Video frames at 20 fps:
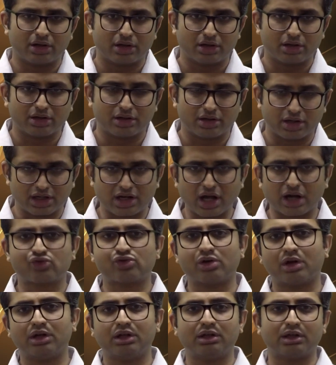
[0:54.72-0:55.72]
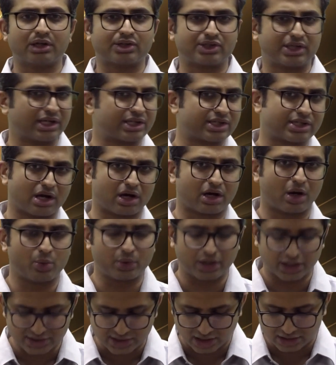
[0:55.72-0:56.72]
reduction in the 6
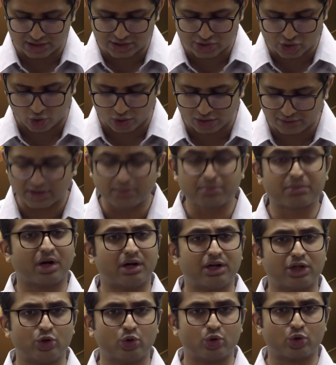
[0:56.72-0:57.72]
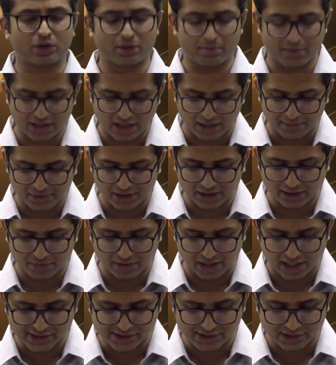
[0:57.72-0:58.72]
accounting standards. All of them continue to remain
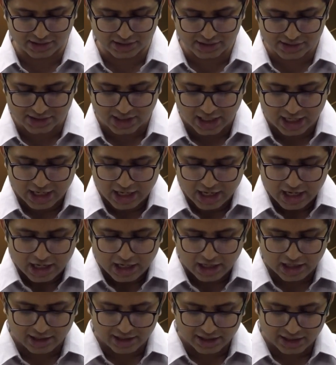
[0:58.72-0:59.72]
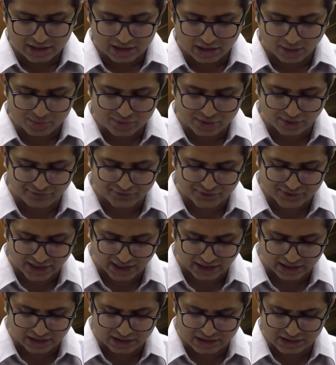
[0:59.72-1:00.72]
applicable as it is. In terms of
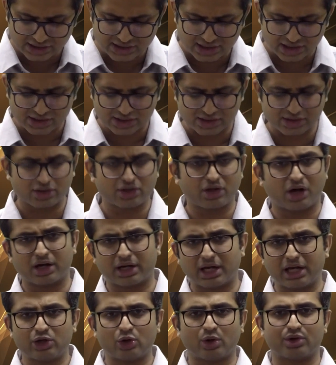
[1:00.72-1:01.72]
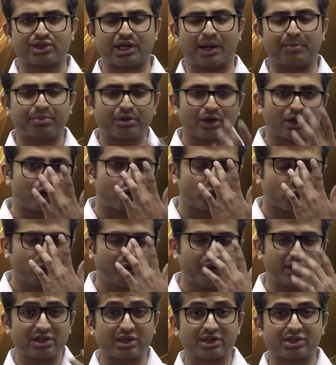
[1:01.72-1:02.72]
second, this is again your chapter
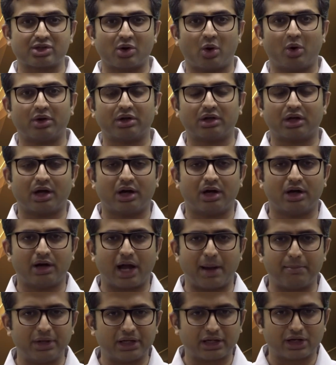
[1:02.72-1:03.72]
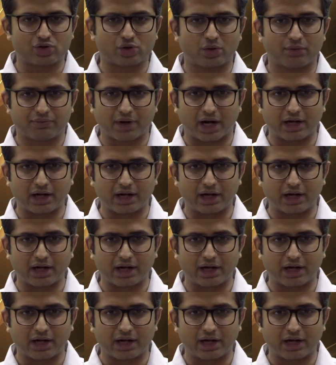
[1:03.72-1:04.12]
2, which is on application of